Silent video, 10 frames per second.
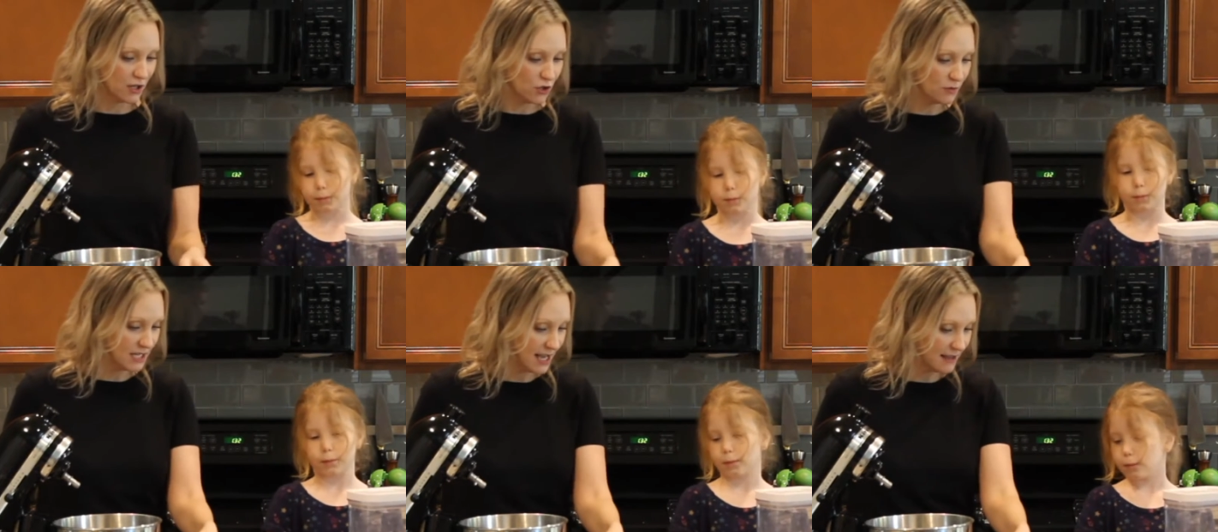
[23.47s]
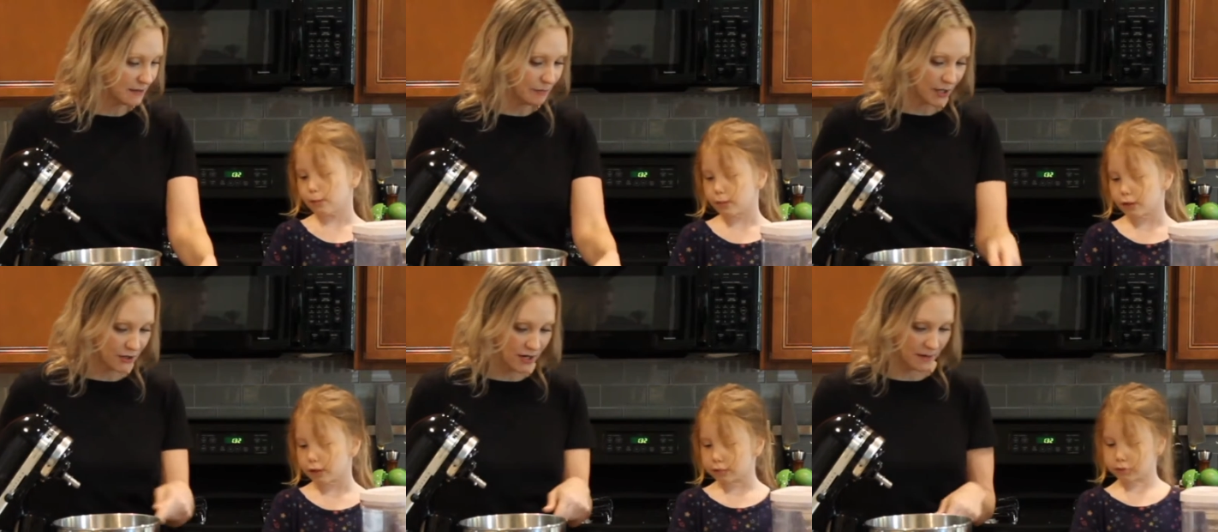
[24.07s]
Speaker 1: Can you take the
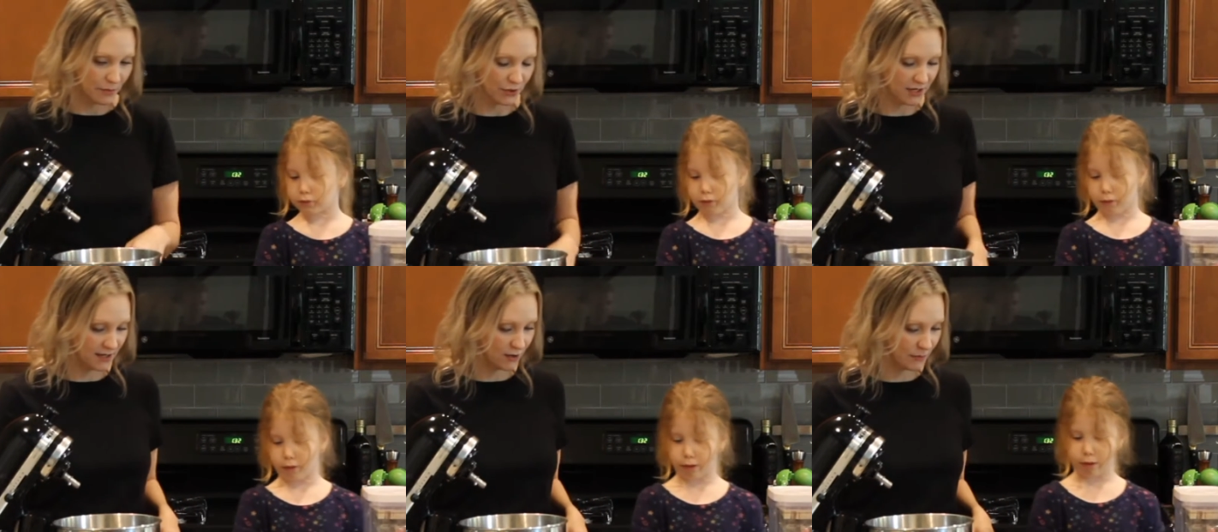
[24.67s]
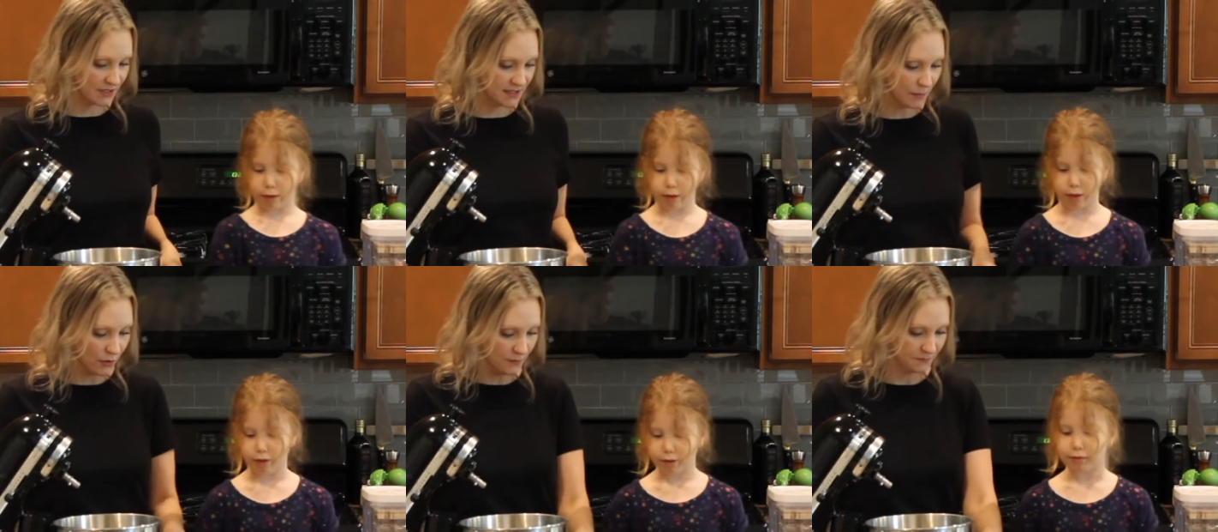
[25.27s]
butter and put it in our
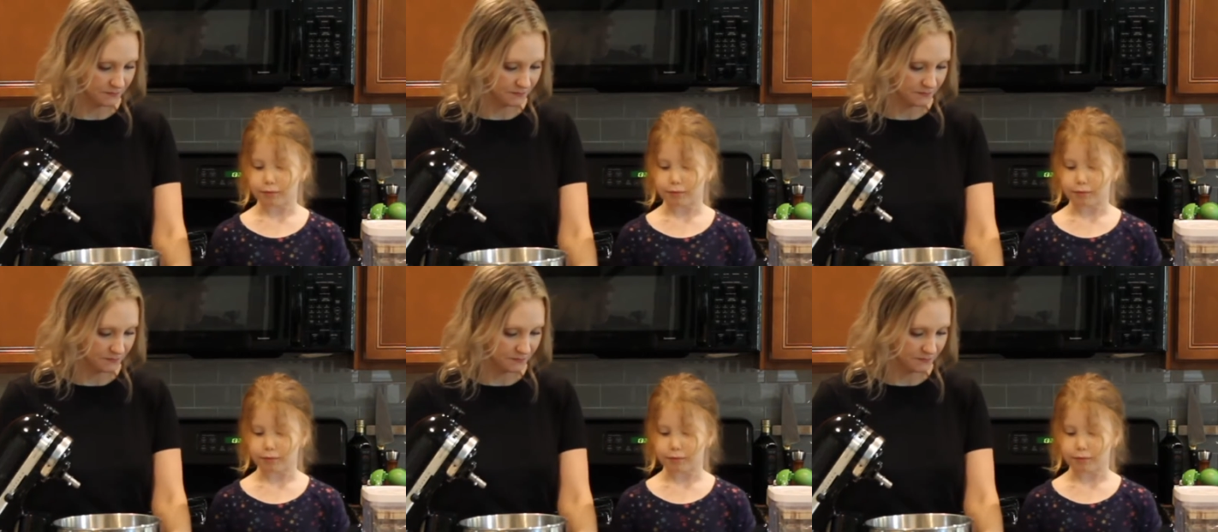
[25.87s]
mixing bowl?